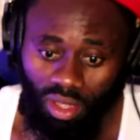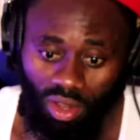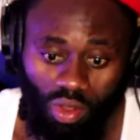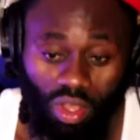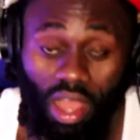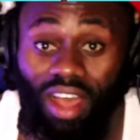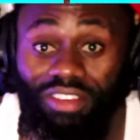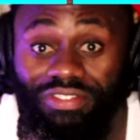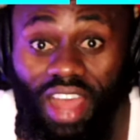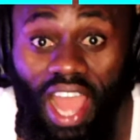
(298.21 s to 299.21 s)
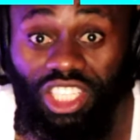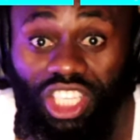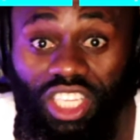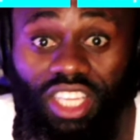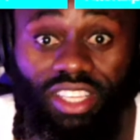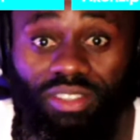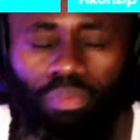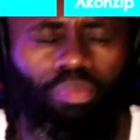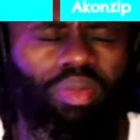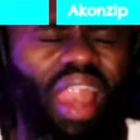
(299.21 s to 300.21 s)
Look at how fine she is.
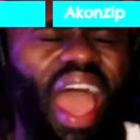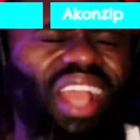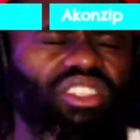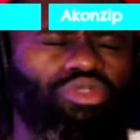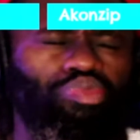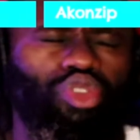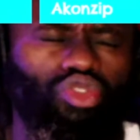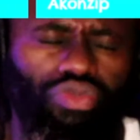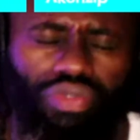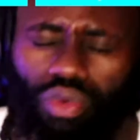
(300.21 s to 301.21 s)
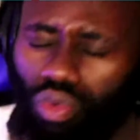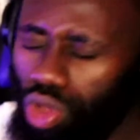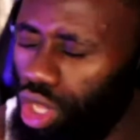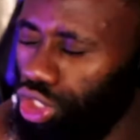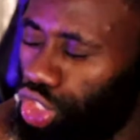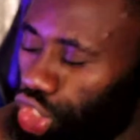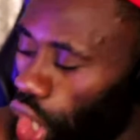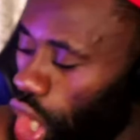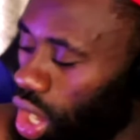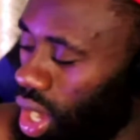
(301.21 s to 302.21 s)
Black is beautiful.
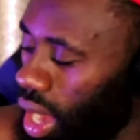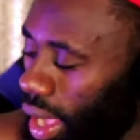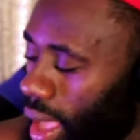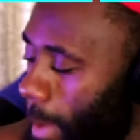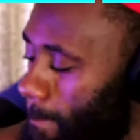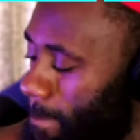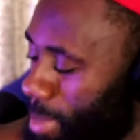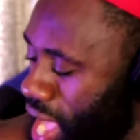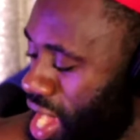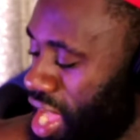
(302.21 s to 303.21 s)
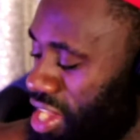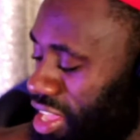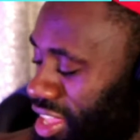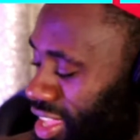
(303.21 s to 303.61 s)
Chocolate. Melanie.